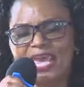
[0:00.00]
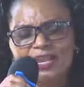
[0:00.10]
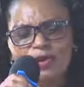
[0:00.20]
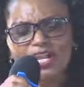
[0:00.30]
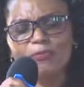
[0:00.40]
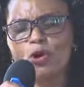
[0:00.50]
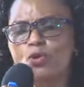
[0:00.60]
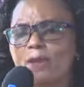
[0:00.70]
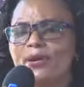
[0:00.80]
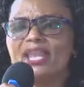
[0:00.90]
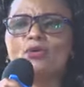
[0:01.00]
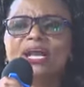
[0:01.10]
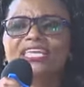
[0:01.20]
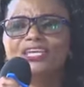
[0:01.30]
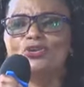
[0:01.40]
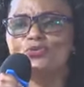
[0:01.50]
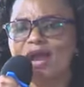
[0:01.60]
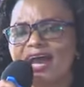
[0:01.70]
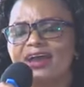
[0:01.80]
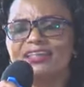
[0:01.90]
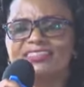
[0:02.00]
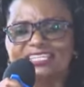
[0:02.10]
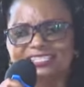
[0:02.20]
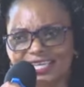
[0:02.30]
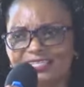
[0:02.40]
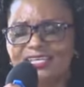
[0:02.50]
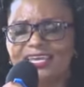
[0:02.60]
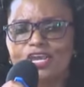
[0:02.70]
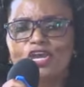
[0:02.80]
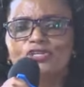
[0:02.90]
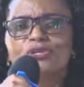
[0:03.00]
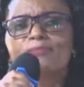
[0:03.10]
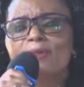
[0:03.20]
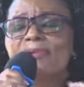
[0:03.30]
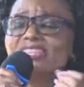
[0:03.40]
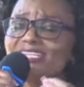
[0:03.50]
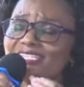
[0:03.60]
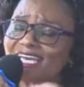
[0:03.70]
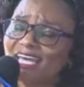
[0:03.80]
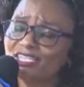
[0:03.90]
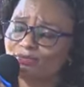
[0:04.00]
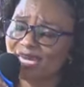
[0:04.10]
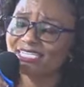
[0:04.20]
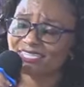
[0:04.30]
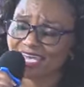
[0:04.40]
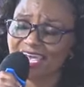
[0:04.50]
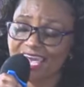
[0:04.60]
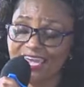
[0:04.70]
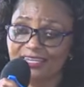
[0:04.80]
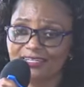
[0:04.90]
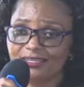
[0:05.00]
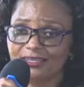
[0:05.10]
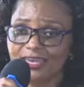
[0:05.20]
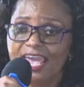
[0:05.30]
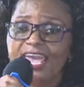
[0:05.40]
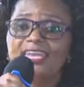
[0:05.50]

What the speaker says: Na walipokuwa pale wakiinua the city, you remember the discouragement they had. And